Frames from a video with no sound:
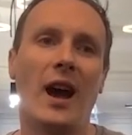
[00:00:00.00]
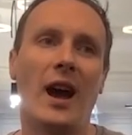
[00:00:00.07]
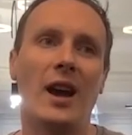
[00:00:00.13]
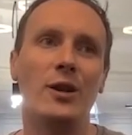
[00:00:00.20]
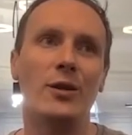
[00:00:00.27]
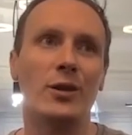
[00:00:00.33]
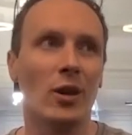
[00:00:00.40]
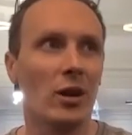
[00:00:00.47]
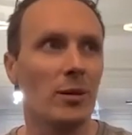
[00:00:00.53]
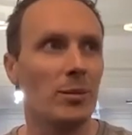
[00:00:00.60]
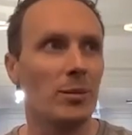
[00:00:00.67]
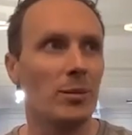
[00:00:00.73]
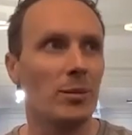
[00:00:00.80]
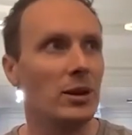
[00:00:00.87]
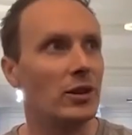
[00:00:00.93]
And you've got to
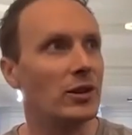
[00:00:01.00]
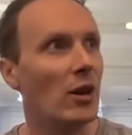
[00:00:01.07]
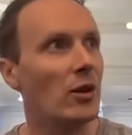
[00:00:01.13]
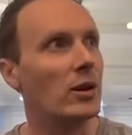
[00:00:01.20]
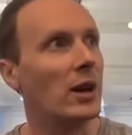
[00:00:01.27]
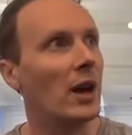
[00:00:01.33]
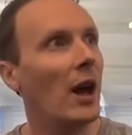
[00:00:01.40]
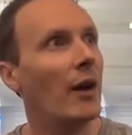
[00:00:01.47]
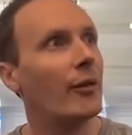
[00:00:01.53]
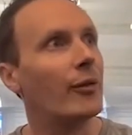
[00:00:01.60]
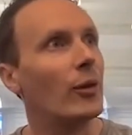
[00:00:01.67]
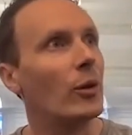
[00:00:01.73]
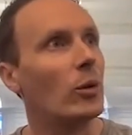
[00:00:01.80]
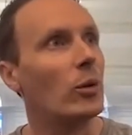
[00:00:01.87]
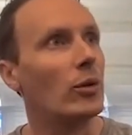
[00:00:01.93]
be so
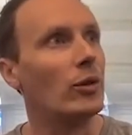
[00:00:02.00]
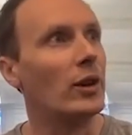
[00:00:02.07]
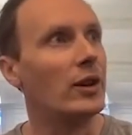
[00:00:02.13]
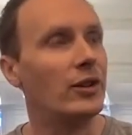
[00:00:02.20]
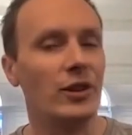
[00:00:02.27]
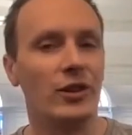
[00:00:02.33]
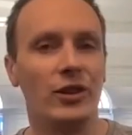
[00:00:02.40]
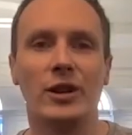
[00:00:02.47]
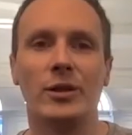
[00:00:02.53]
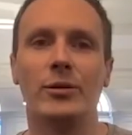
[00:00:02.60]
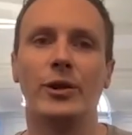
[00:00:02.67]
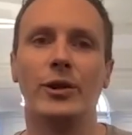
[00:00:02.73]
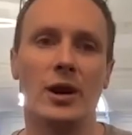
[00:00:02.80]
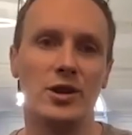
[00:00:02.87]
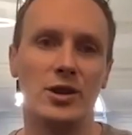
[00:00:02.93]
careful that it's just a
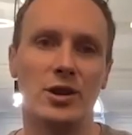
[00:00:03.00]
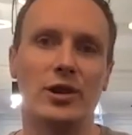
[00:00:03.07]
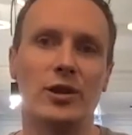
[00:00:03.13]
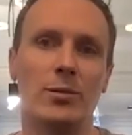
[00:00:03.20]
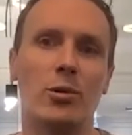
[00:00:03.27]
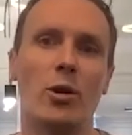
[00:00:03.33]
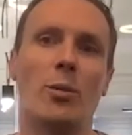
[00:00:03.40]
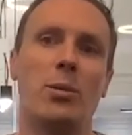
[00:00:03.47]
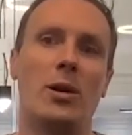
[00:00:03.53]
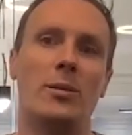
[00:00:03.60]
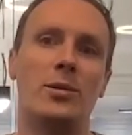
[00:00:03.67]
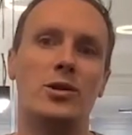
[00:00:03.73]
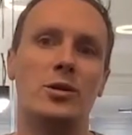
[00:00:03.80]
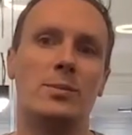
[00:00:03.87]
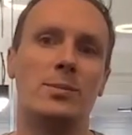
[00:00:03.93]
convergence of
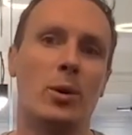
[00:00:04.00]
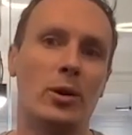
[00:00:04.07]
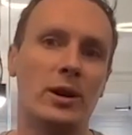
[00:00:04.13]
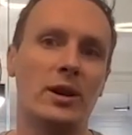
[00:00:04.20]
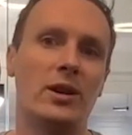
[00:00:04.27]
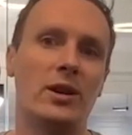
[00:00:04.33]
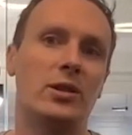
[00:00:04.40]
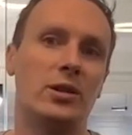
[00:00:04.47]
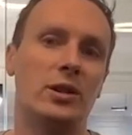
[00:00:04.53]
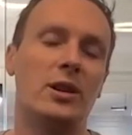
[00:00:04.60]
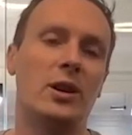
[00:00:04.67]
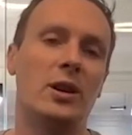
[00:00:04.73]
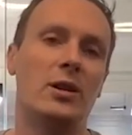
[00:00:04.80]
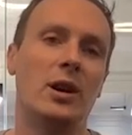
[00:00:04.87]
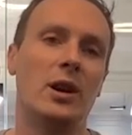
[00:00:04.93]
problems. Your body's, you
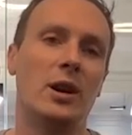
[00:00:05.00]
know,